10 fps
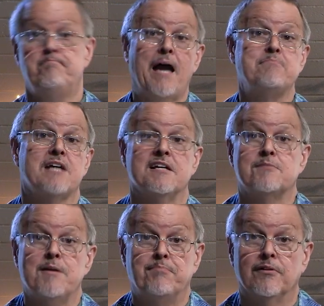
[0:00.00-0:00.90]

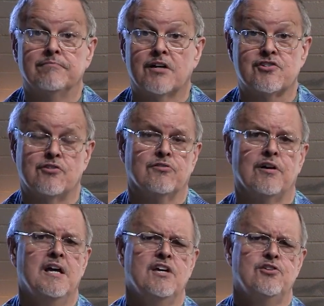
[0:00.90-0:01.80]
Baptized people are still
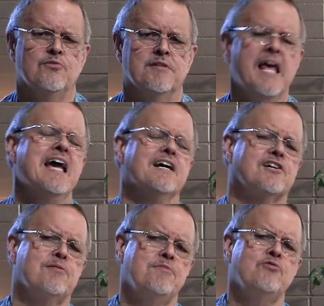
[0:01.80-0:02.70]
human.
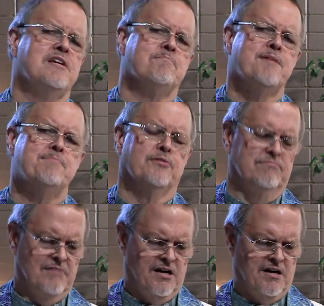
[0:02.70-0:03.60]
Communing people
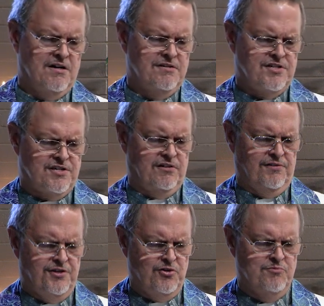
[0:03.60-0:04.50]
are still
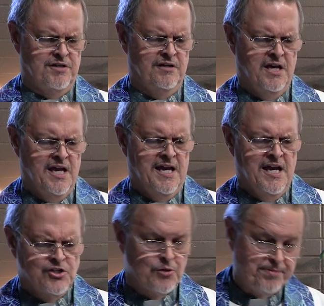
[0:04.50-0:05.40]
human.
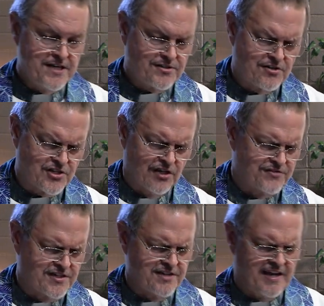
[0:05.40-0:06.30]
To place
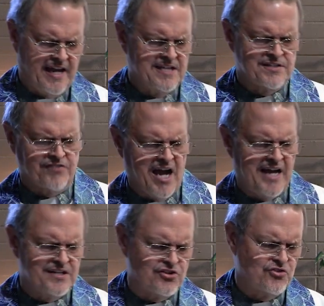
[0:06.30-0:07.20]
ourselves into the hands of
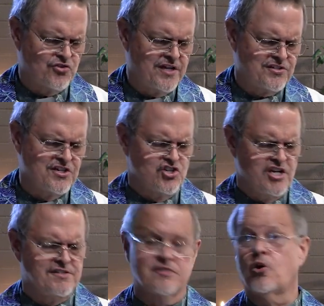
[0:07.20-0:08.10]
God is to trust in
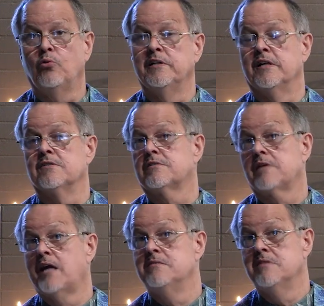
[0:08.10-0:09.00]
Jesus' holiness
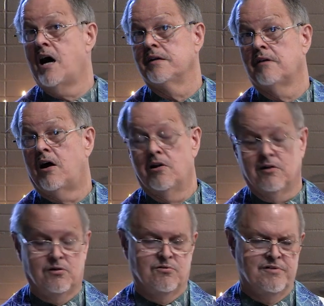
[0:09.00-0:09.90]
and not our
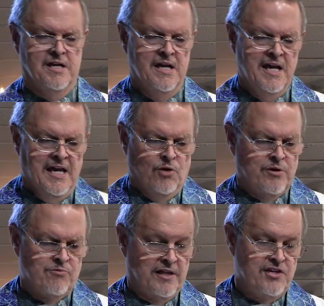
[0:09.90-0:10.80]
own.
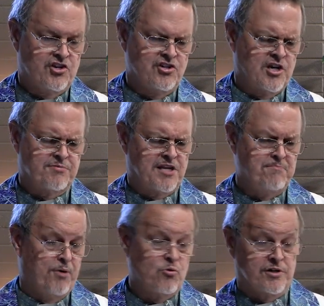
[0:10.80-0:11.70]
When relationships get
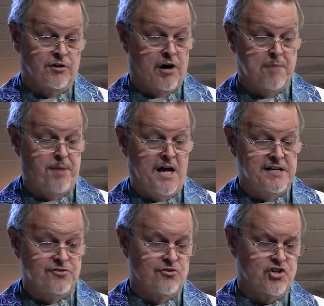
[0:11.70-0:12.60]
broken or our
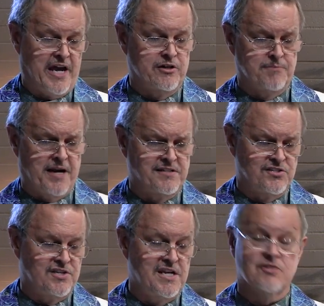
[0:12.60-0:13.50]
bodies are shattered by
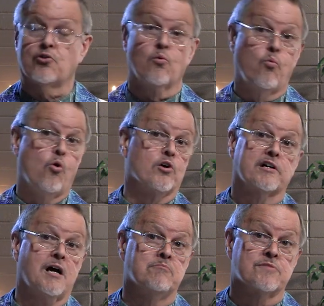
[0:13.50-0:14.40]
disease or war
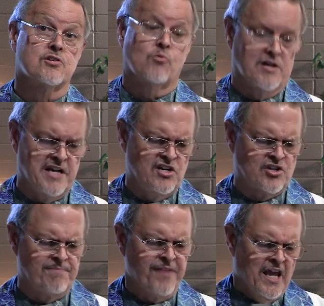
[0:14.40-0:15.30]
comes to our
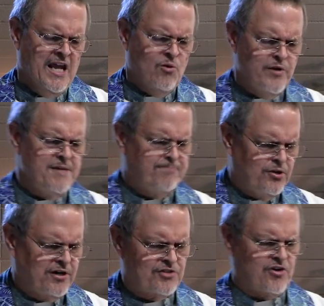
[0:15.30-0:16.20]
nation, we
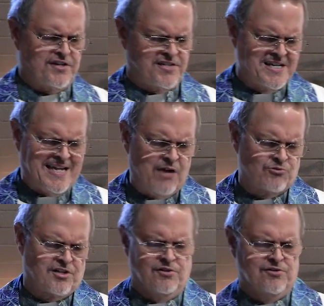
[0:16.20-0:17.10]
put our trust in
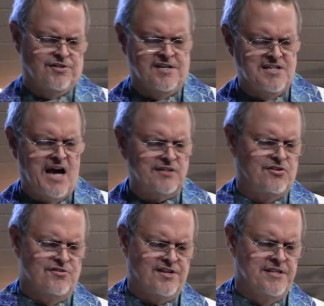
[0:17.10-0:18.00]
counselors and
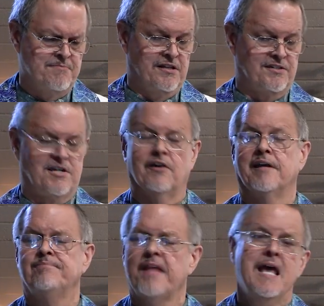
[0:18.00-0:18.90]
doctors and the military.
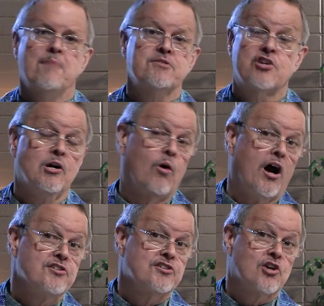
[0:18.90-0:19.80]
But you know,
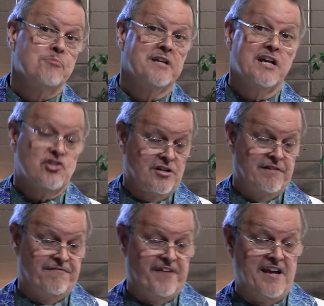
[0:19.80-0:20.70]
our determination
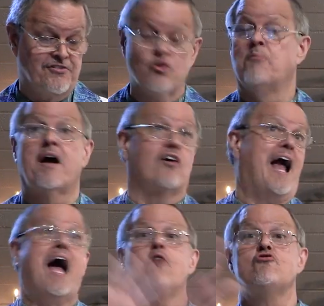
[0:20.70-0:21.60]
and faith, no matter
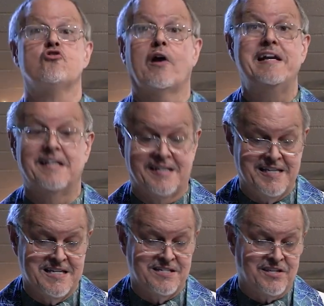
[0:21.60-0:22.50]
how great it
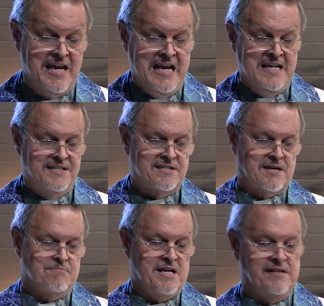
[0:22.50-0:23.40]
is,
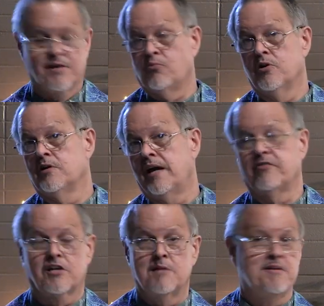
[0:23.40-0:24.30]
doesn't mean that we're
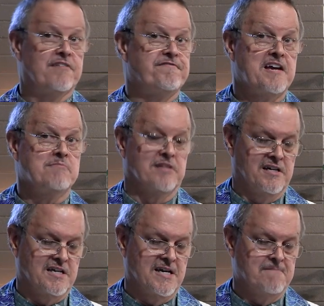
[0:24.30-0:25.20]
ever going to be a family
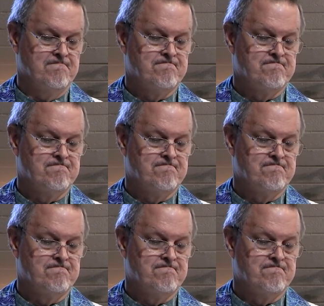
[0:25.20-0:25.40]
again,